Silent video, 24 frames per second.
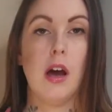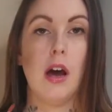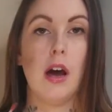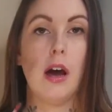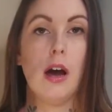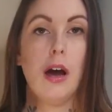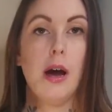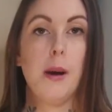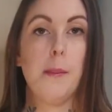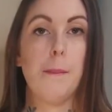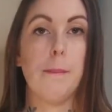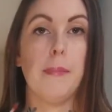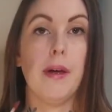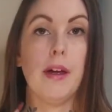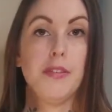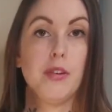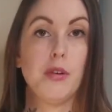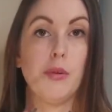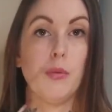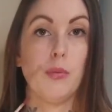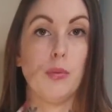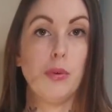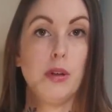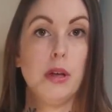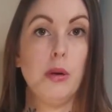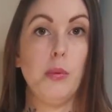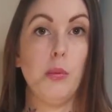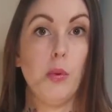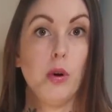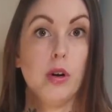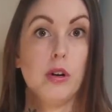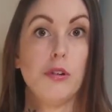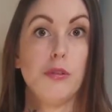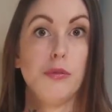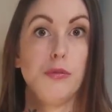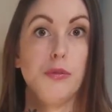That's a really
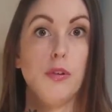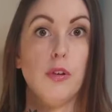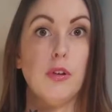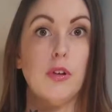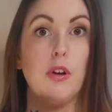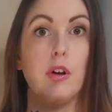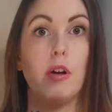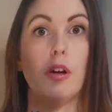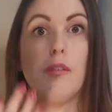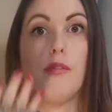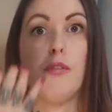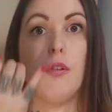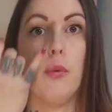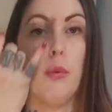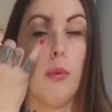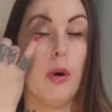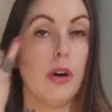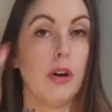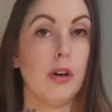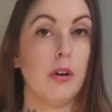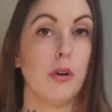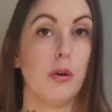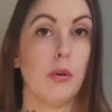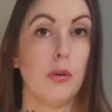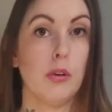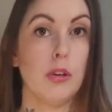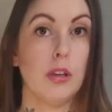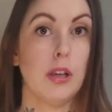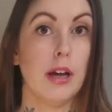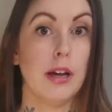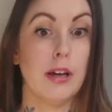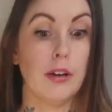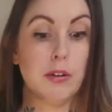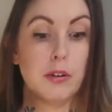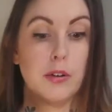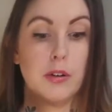wonderful look if you want to go
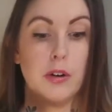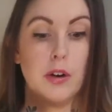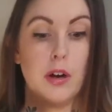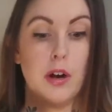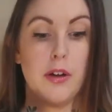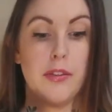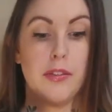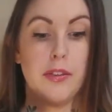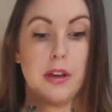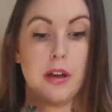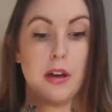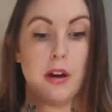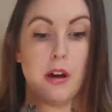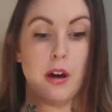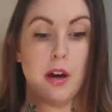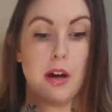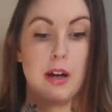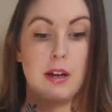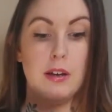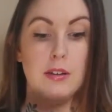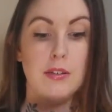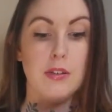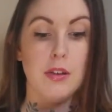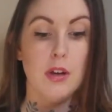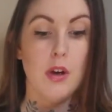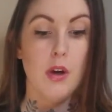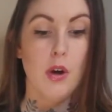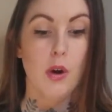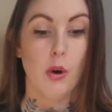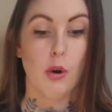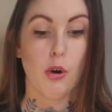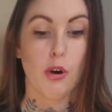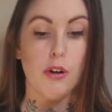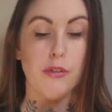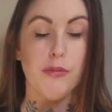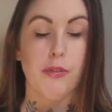lighter on the eyes.
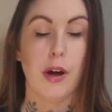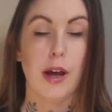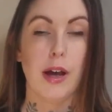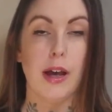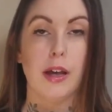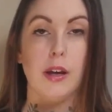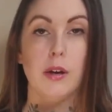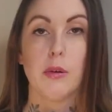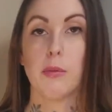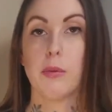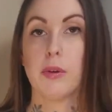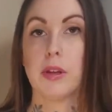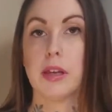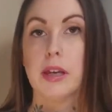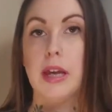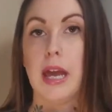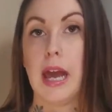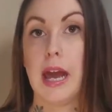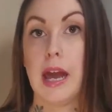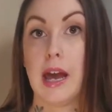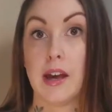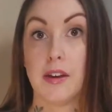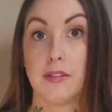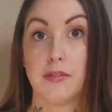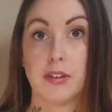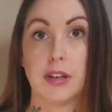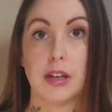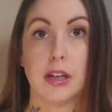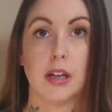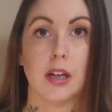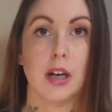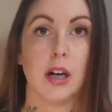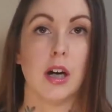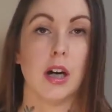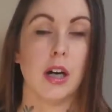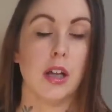Or if I had a really
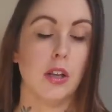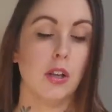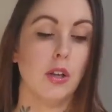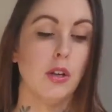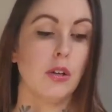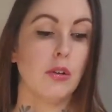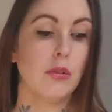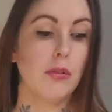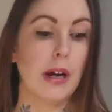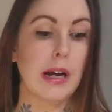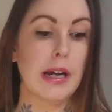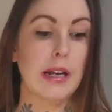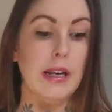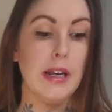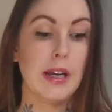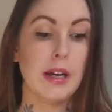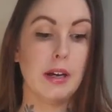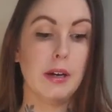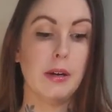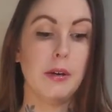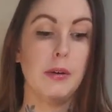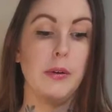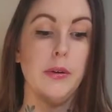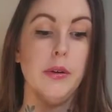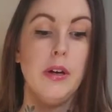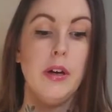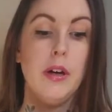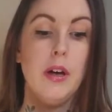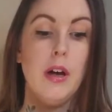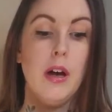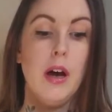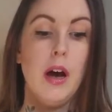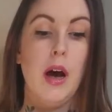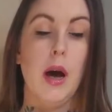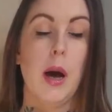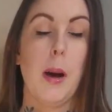heavy eye look right now,
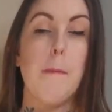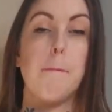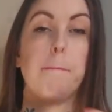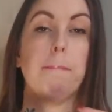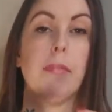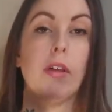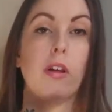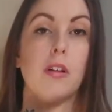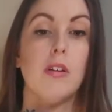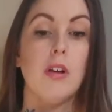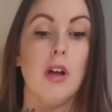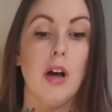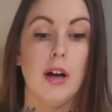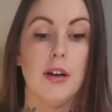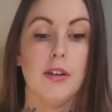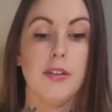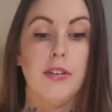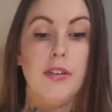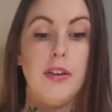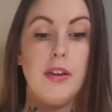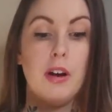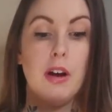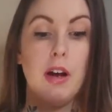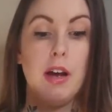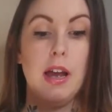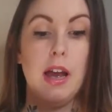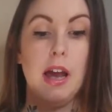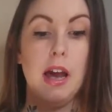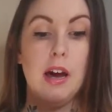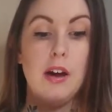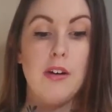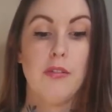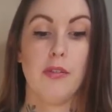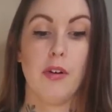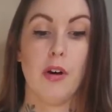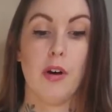the gloss that I
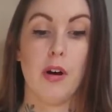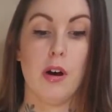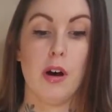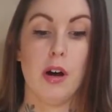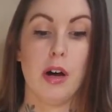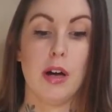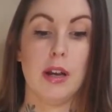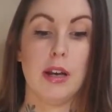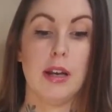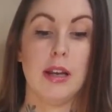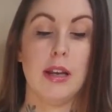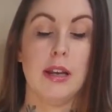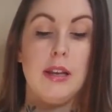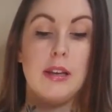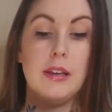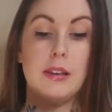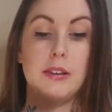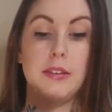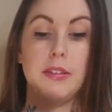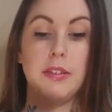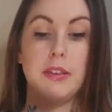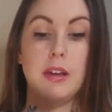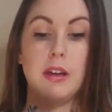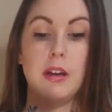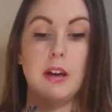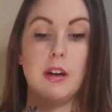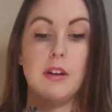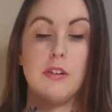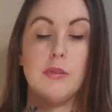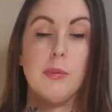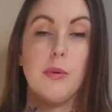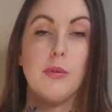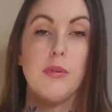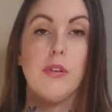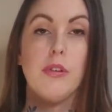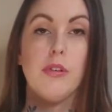have on is the
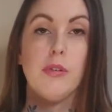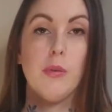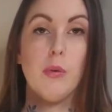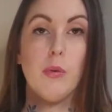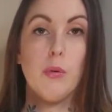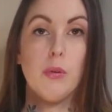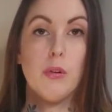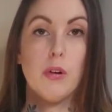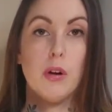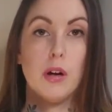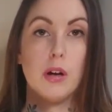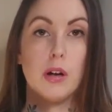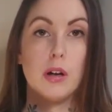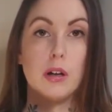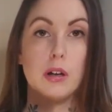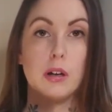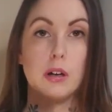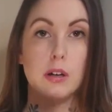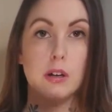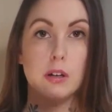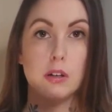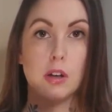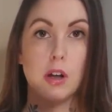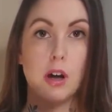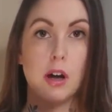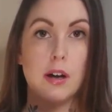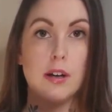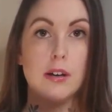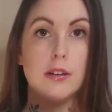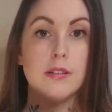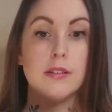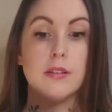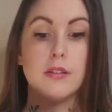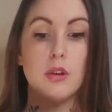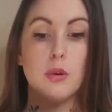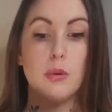Osmosis Aura
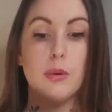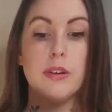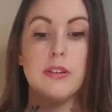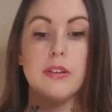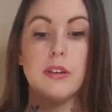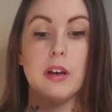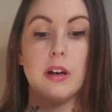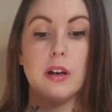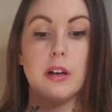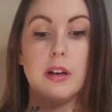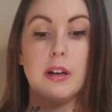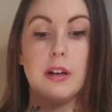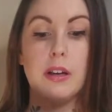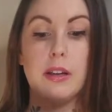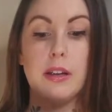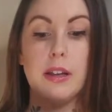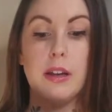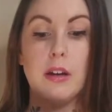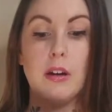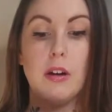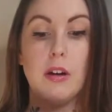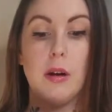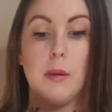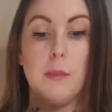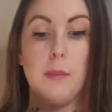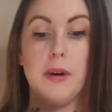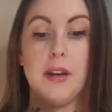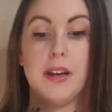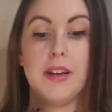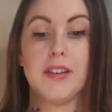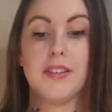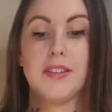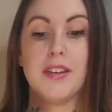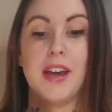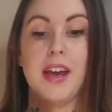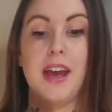gloss. So it's a clear, but
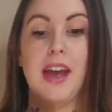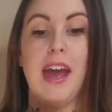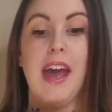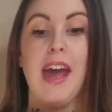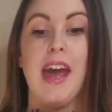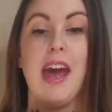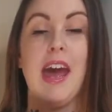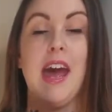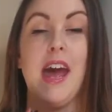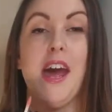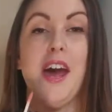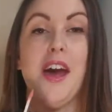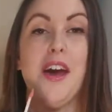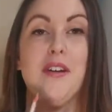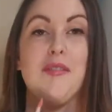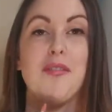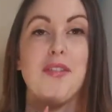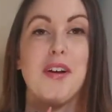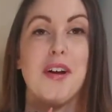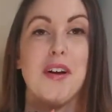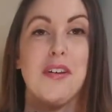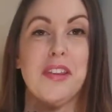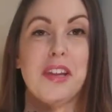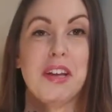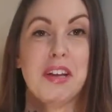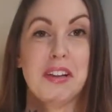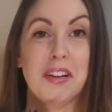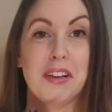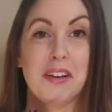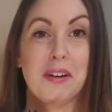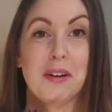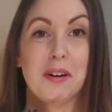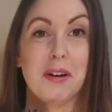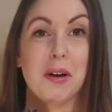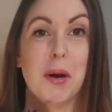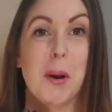it's heavy on the
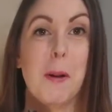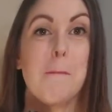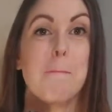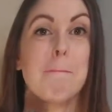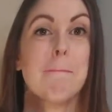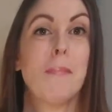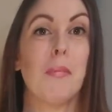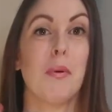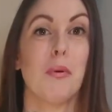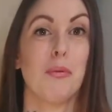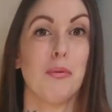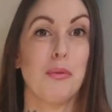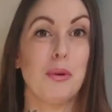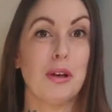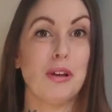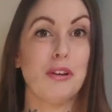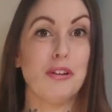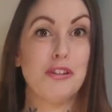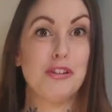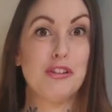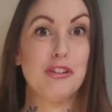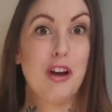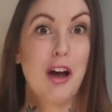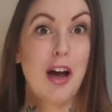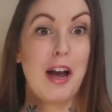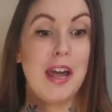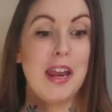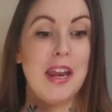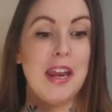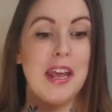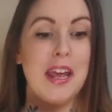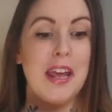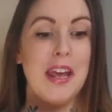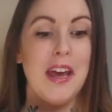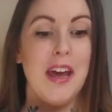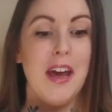glitter. Real
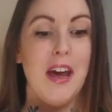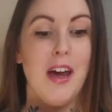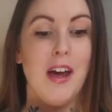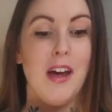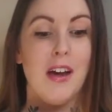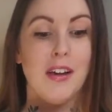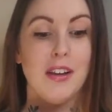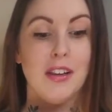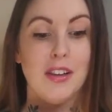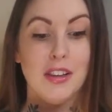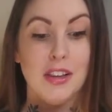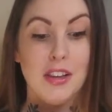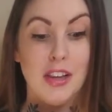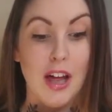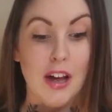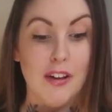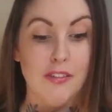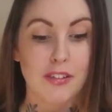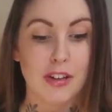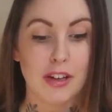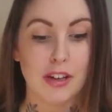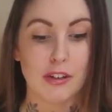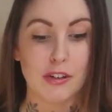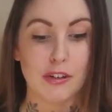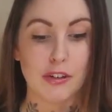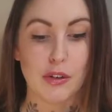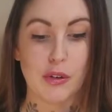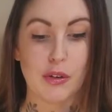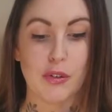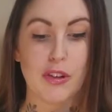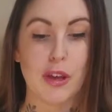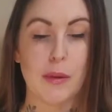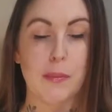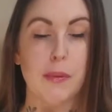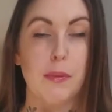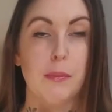shiny. Love it.
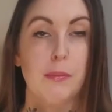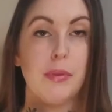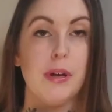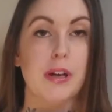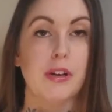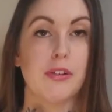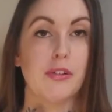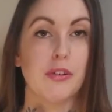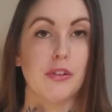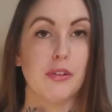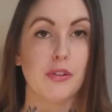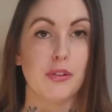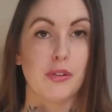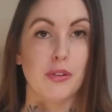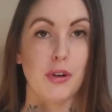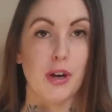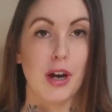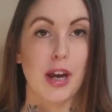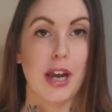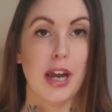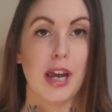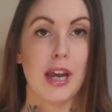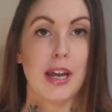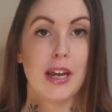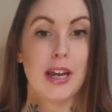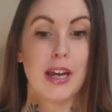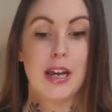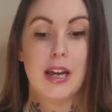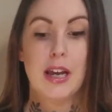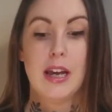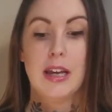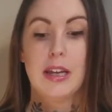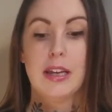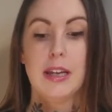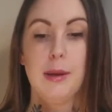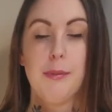Shows up in pictures great.
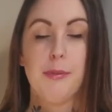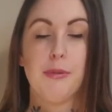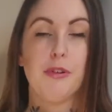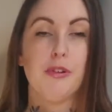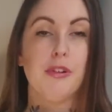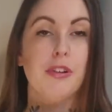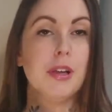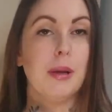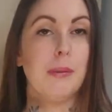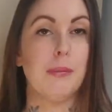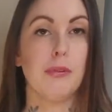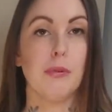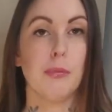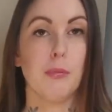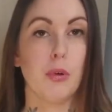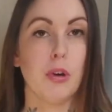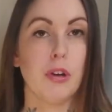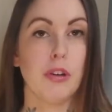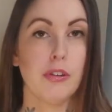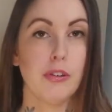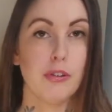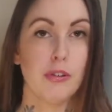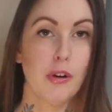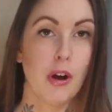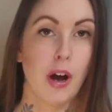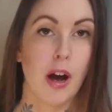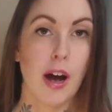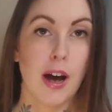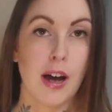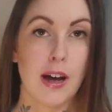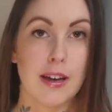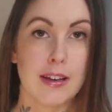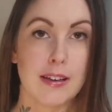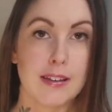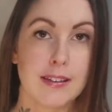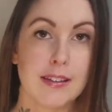Keeps your lips
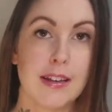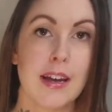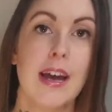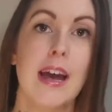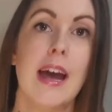moisturized.